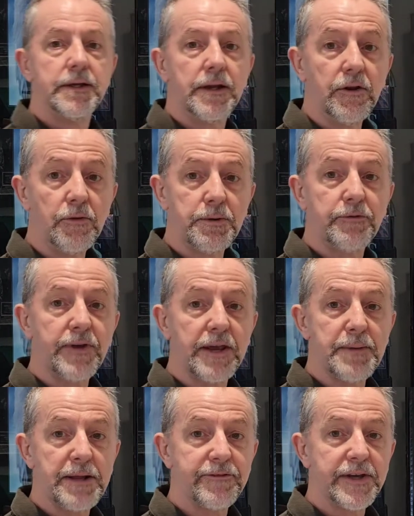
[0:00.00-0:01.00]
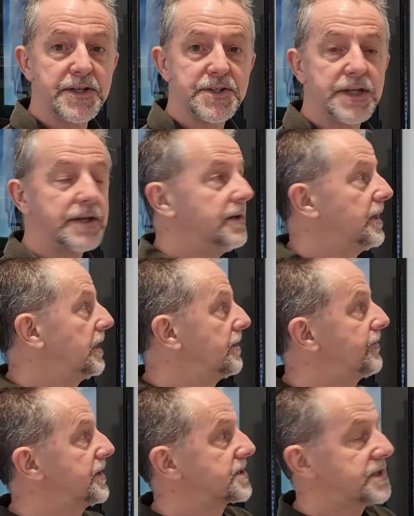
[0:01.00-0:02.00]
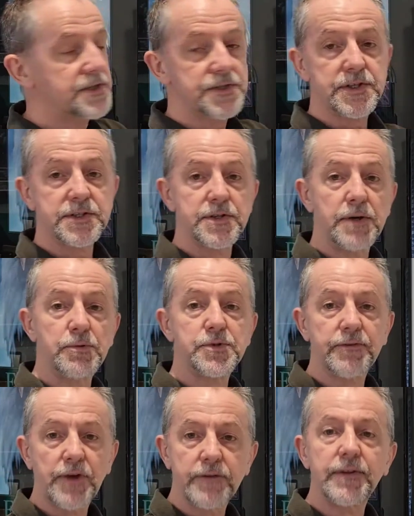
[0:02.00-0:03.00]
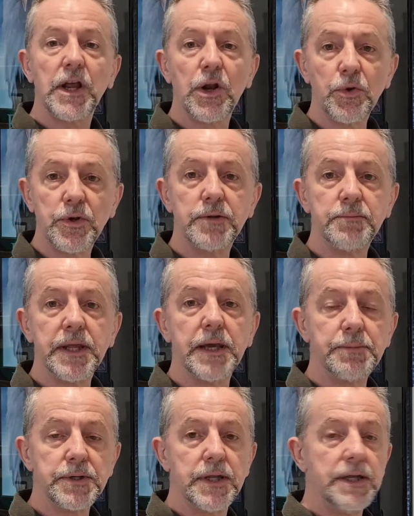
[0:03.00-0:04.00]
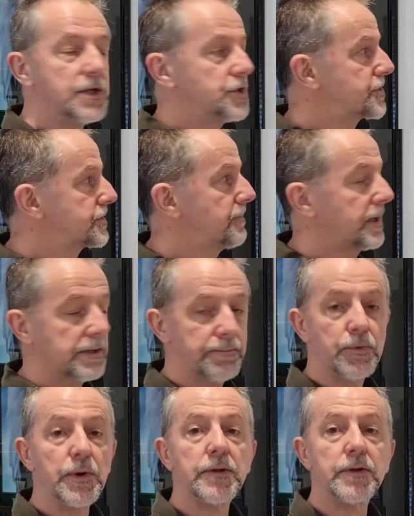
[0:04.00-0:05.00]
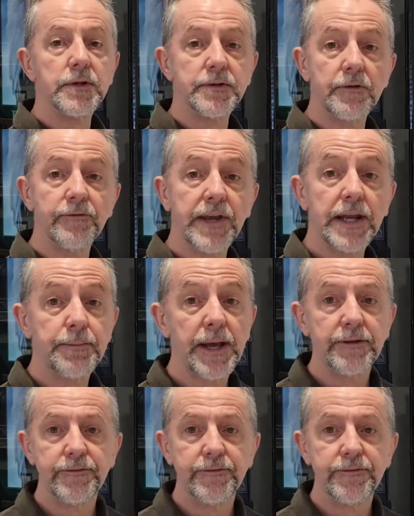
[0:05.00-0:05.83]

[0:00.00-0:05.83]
a lot of people forget about the VAT. In the solicitors examples, I've kind of included them there, but just to make the point that you don't forget about the